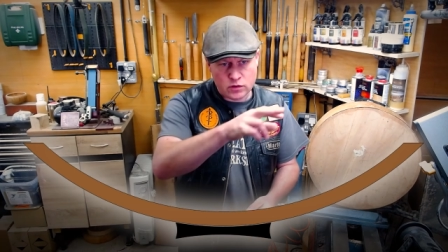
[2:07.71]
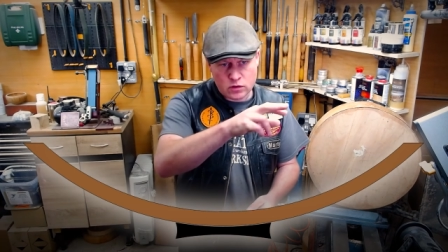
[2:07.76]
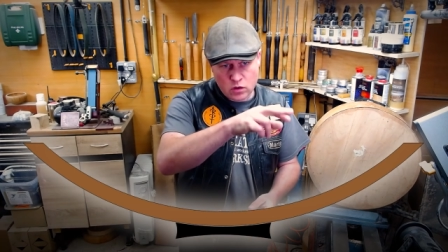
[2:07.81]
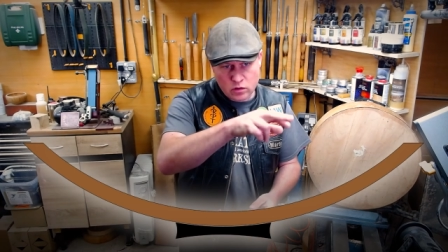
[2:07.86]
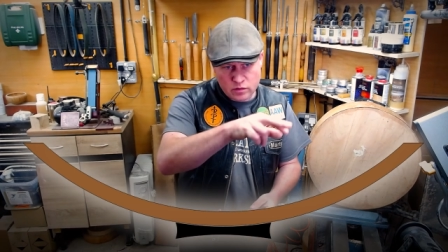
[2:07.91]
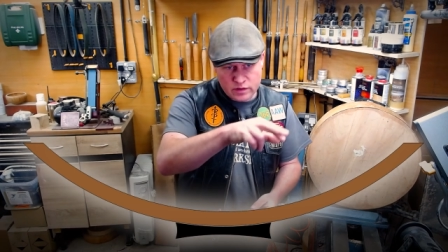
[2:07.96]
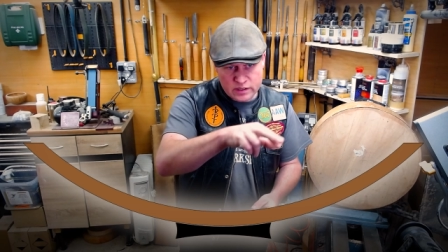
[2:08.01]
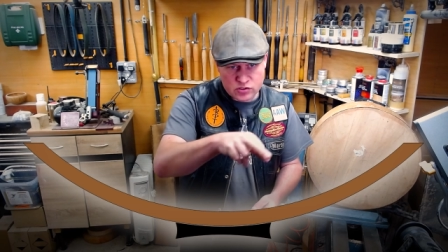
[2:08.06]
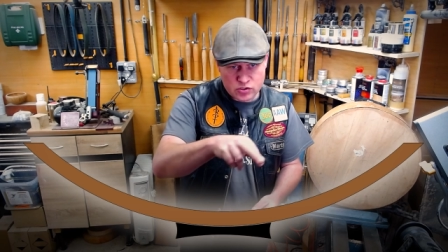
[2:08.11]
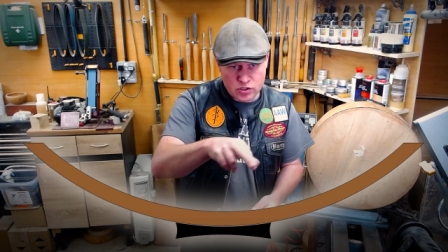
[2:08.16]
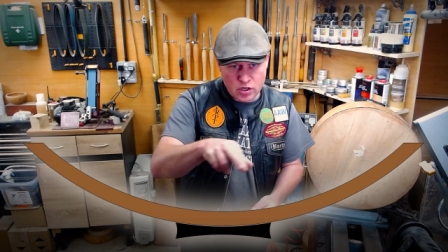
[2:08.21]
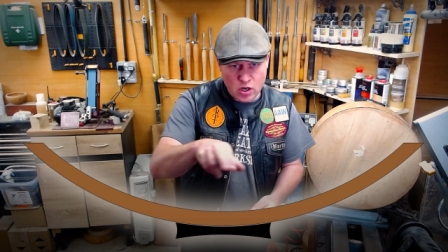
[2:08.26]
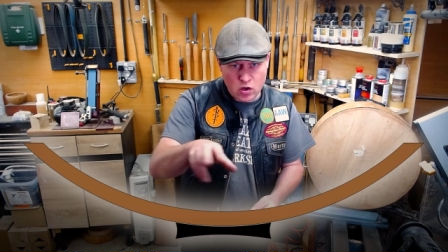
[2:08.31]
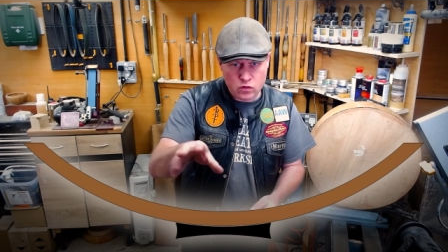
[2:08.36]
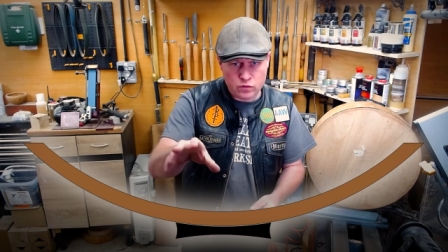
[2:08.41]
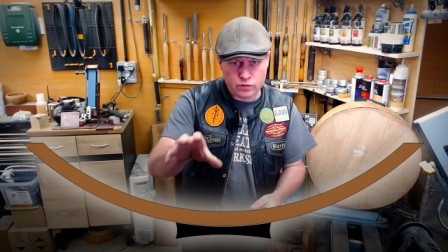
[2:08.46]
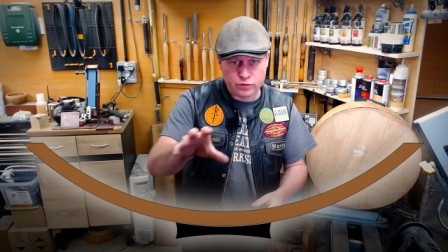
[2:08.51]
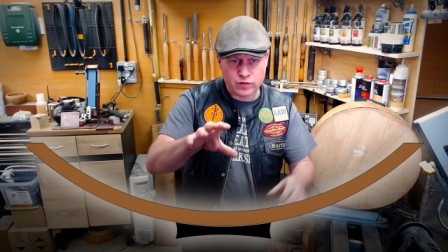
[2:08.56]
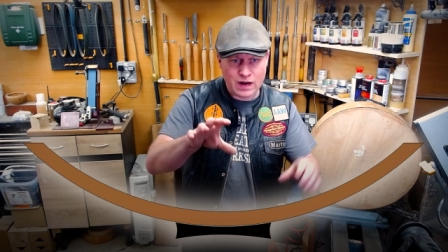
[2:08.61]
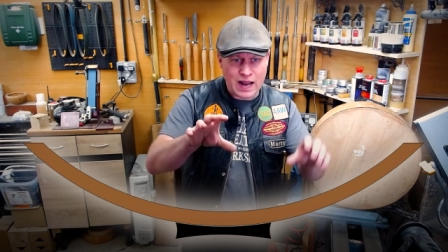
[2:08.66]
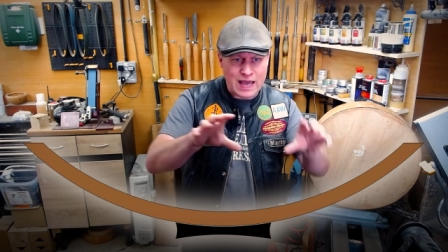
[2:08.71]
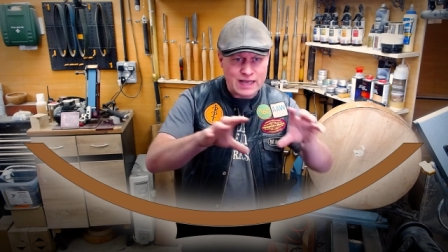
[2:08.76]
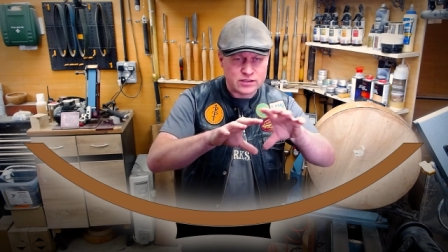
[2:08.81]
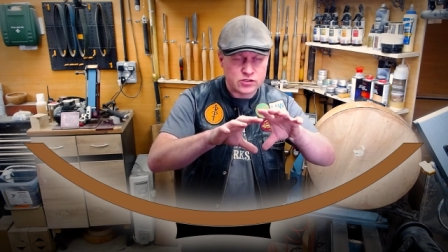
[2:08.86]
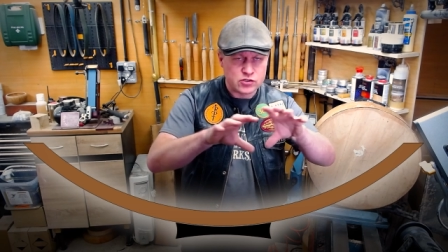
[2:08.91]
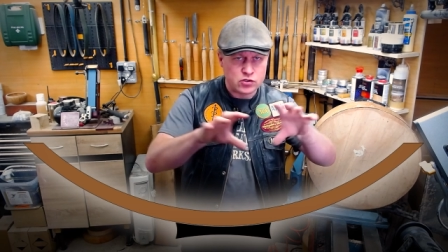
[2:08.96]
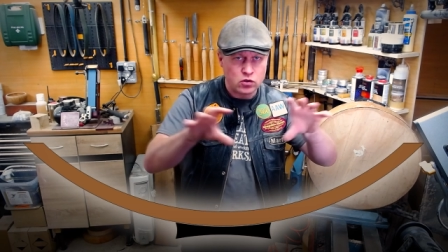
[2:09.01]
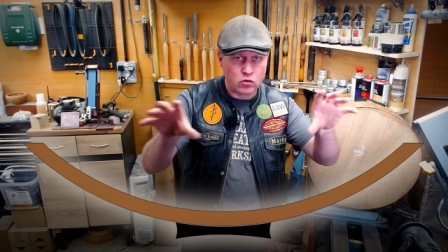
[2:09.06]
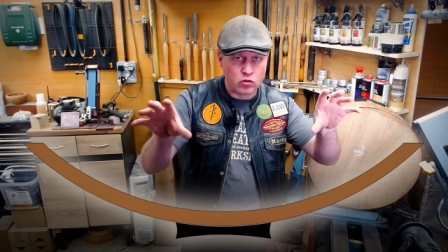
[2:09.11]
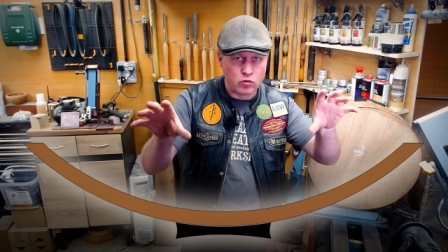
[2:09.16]
you look there's no
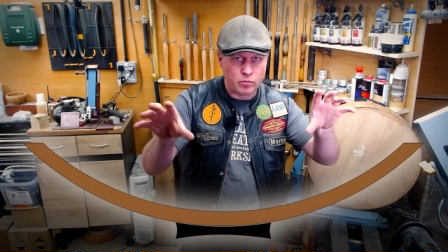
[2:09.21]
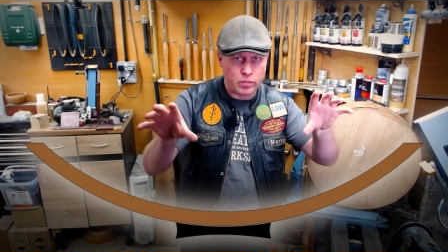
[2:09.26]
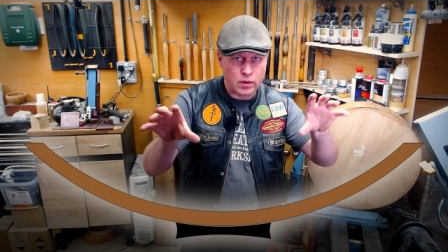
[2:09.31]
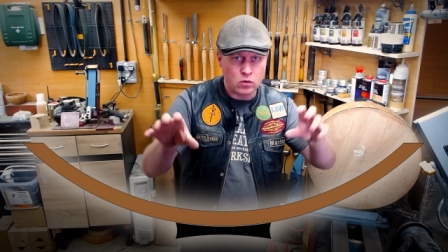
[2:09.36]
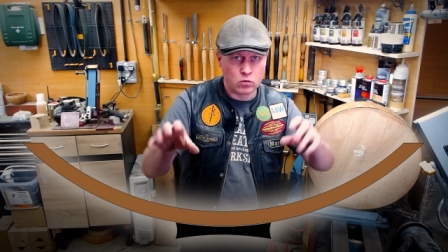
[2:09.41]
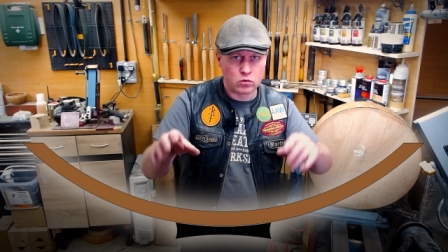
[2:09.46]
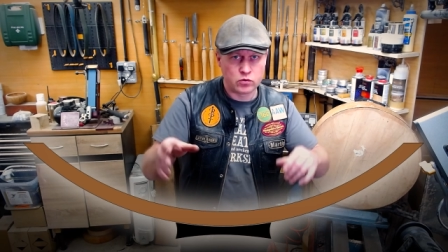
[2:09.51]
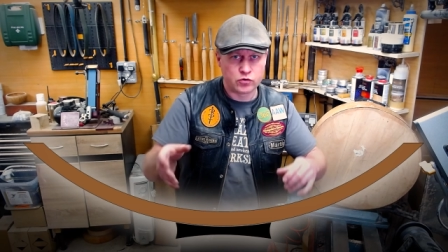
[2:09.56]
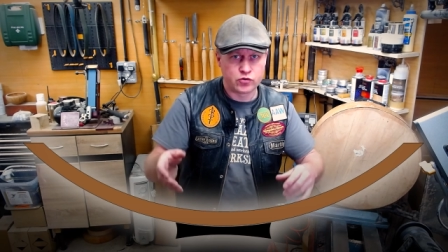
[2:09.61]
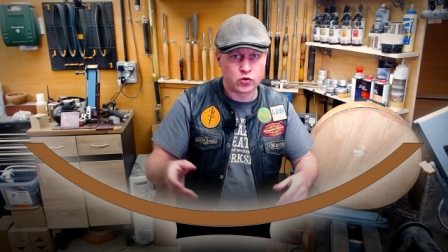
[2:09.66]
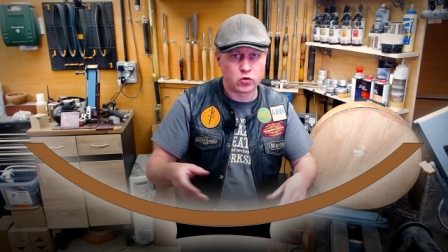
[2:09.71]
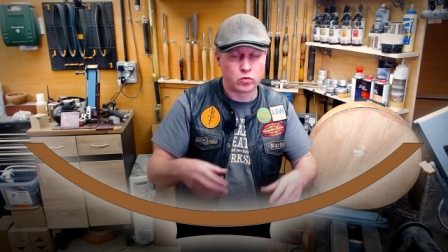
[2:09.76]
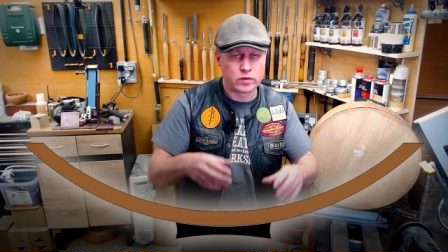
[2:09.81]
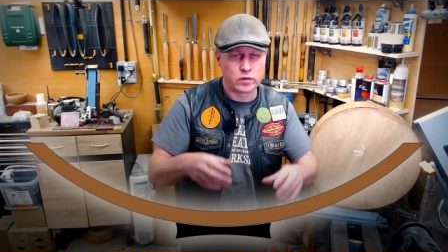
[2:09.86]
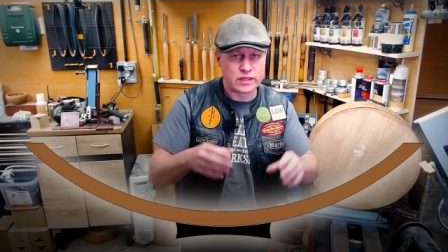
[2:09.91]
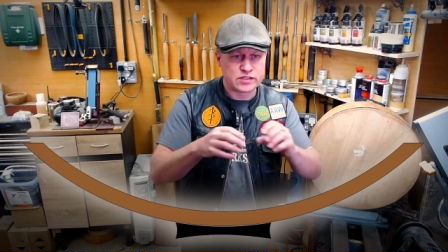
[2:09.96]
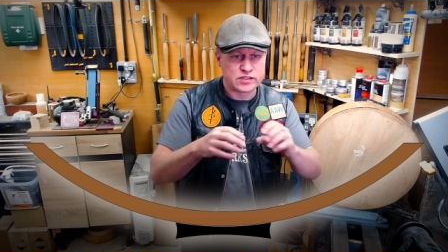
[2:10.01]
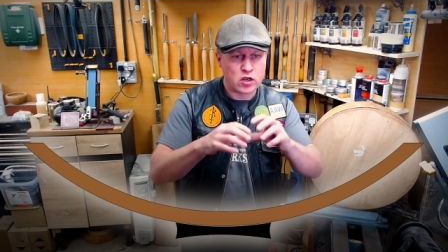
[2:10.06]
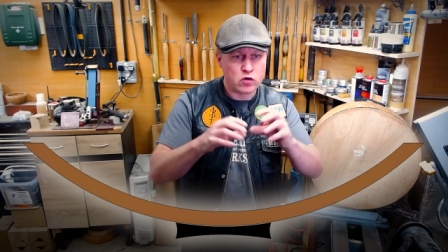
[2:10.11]
flats on the bowl at all there's